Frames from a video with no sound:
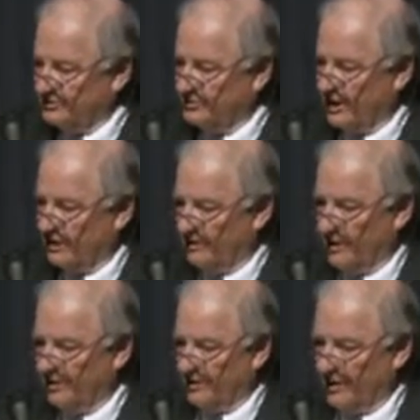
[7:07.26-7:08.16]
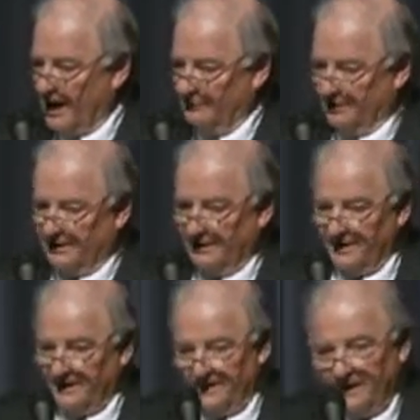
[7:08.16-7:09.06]
to the young Reinhard Heydrich.
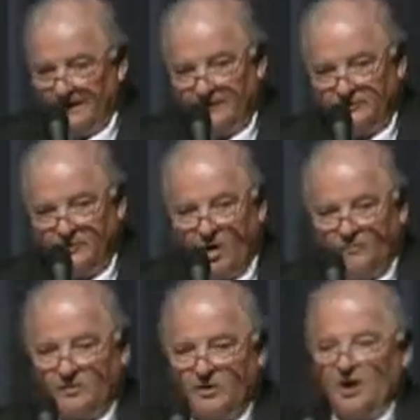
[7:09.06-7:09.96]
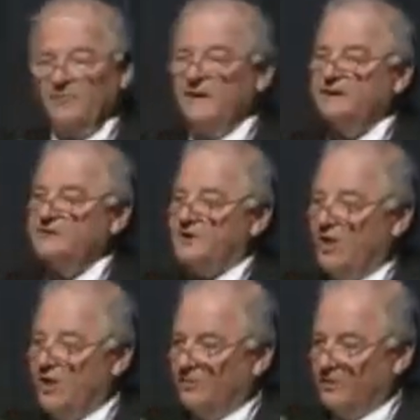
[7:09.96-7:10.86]
To overcome his
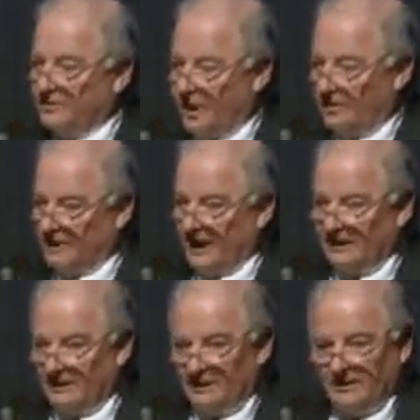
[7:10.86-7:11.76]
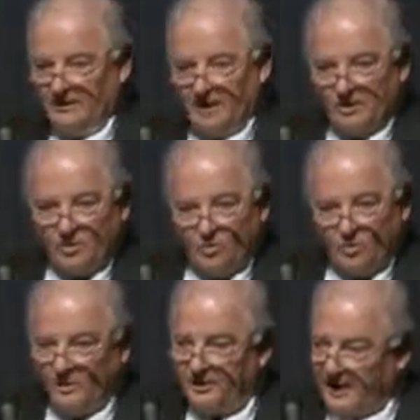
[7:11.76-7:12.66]
awkward, ungainly,
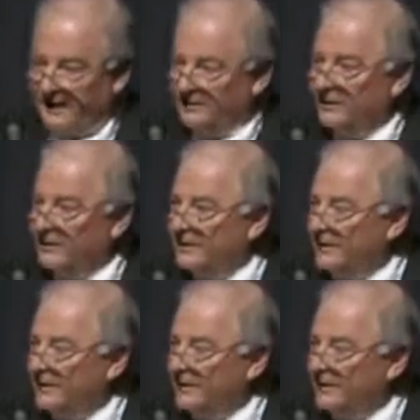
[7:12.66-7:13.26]
uncoordinated